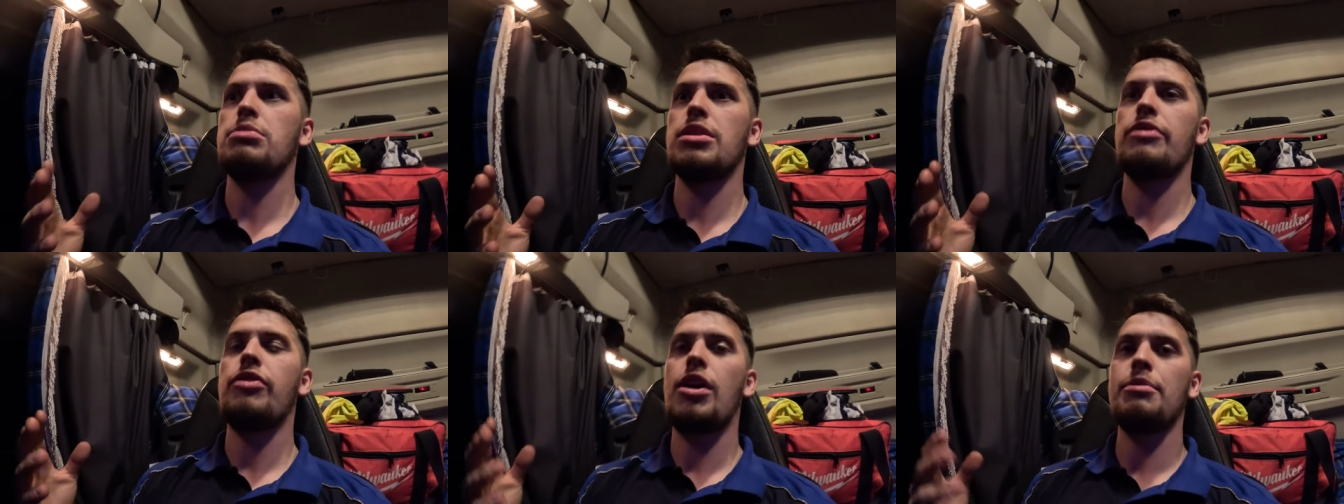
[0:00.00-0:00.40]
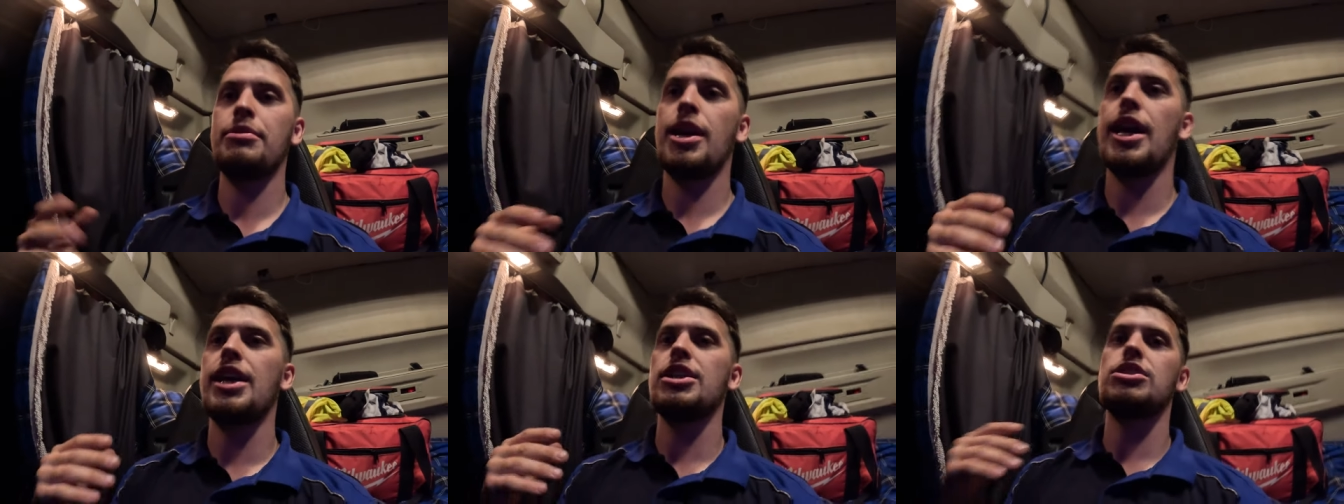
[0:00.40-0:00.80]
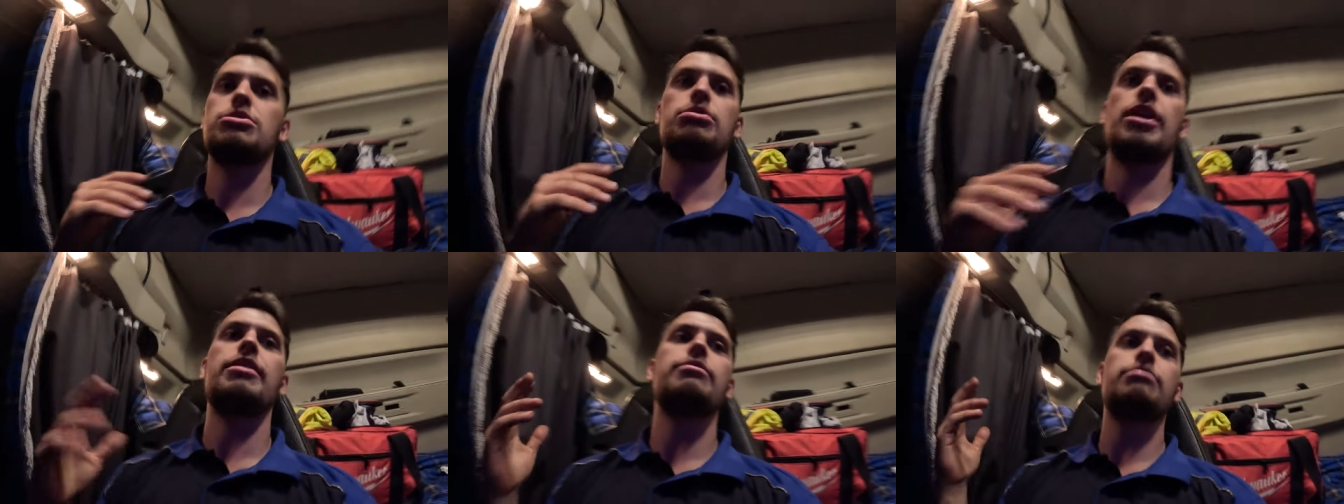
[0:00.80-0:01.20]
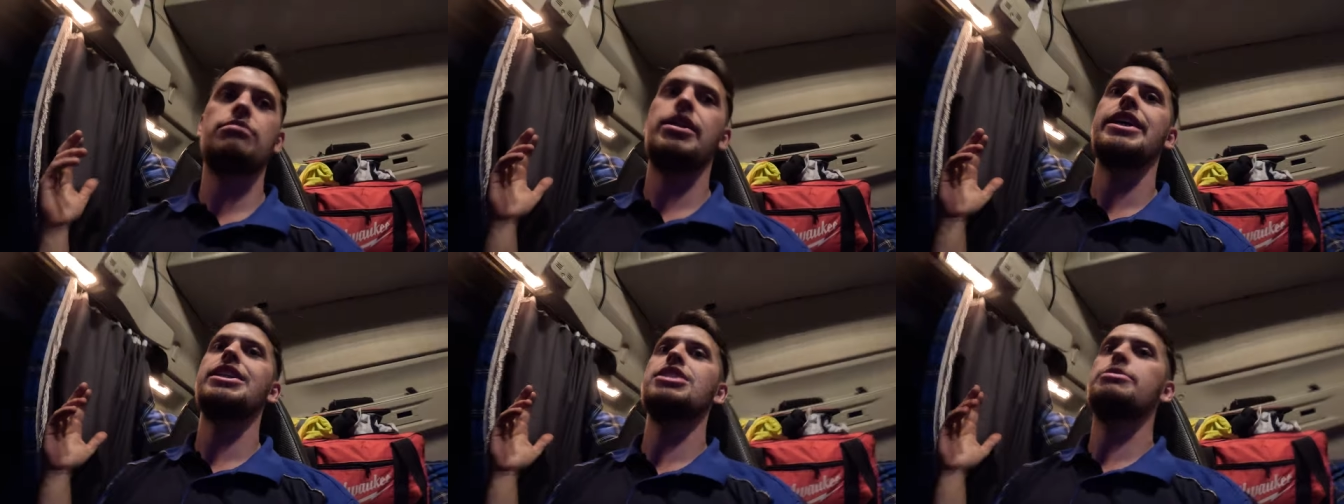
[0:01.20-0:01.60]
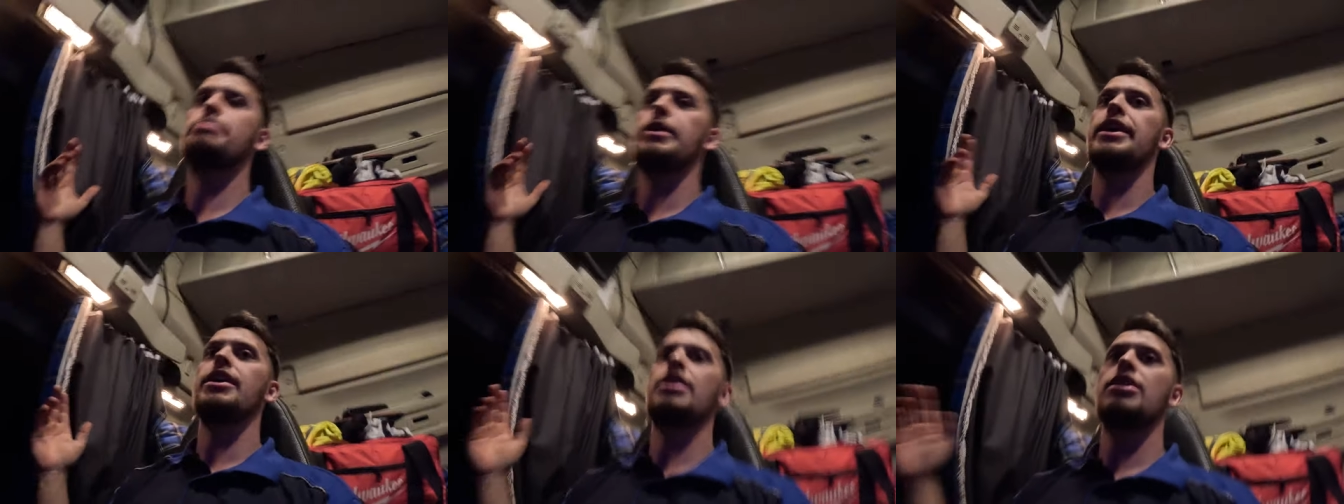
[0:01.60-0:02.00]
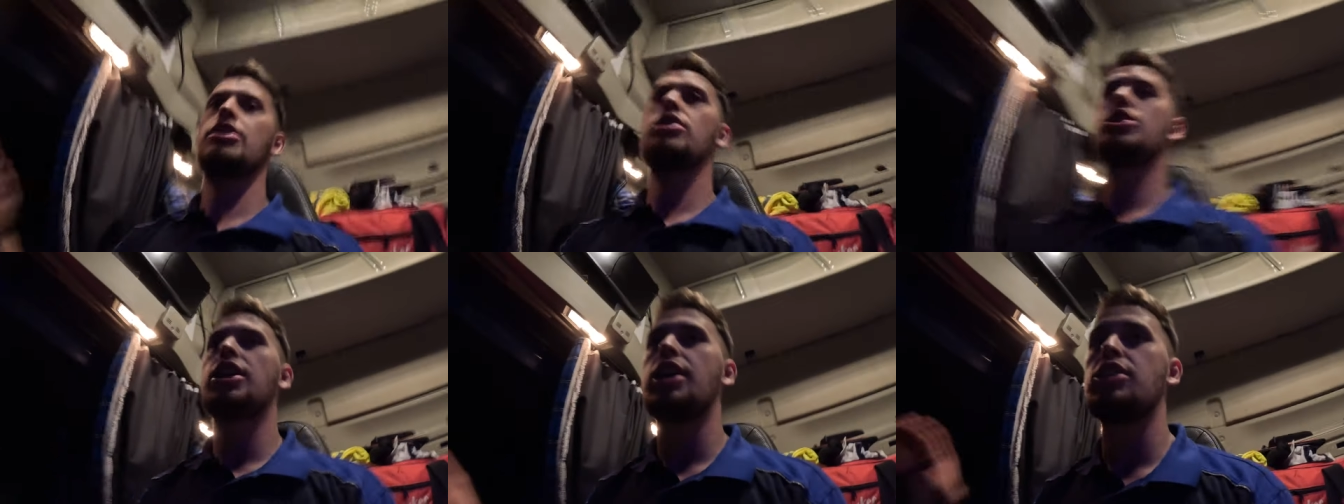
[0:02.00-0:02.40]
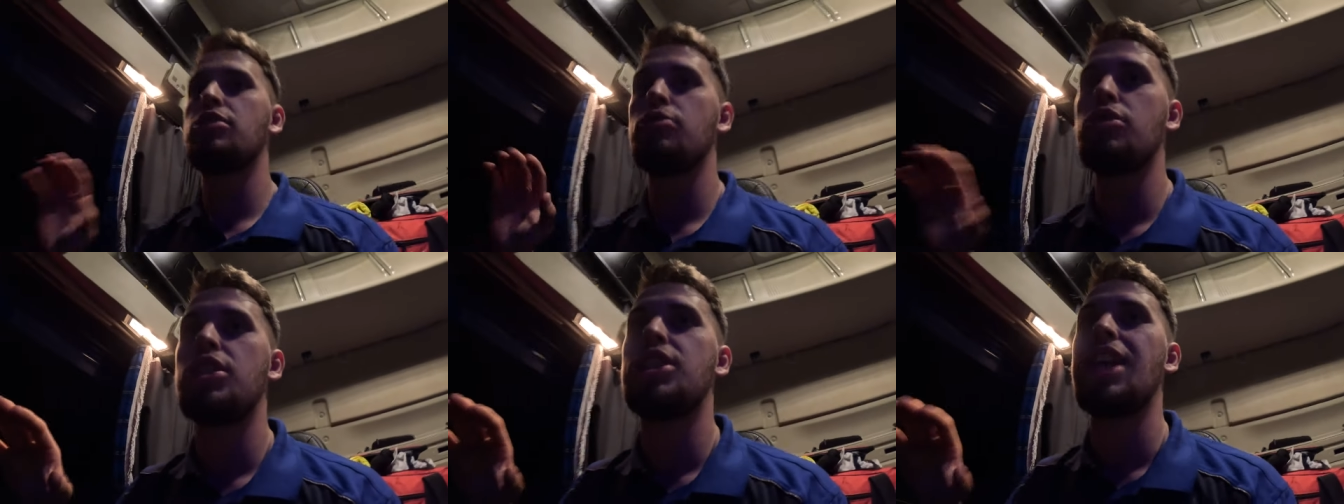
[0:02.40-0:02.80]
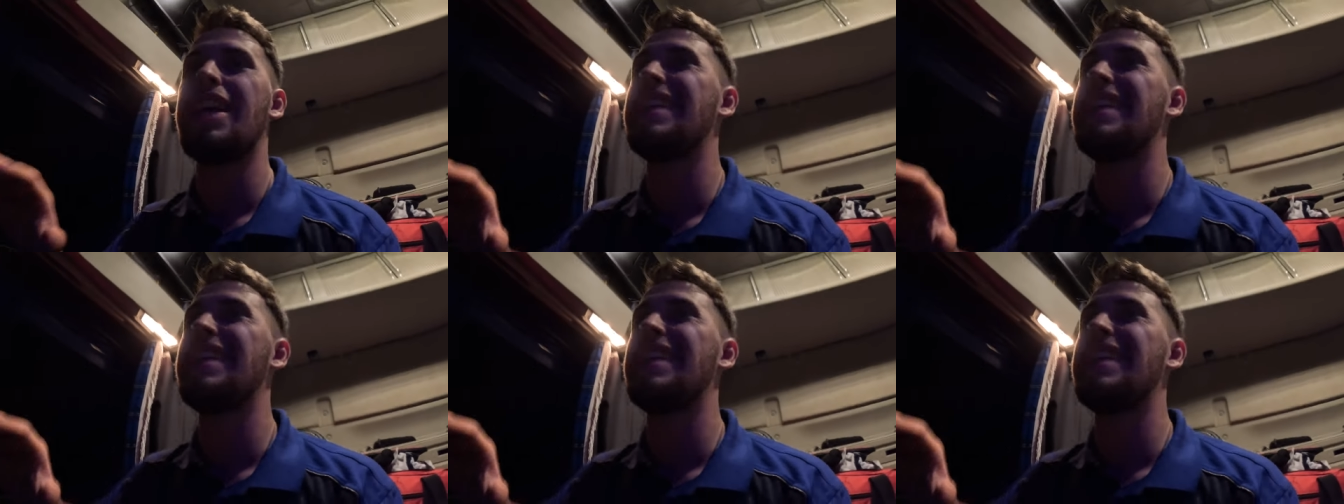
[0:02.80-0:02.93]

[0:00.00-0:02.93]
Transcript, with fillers: to the farm gates with like lights blaring and shit. So I'll just sit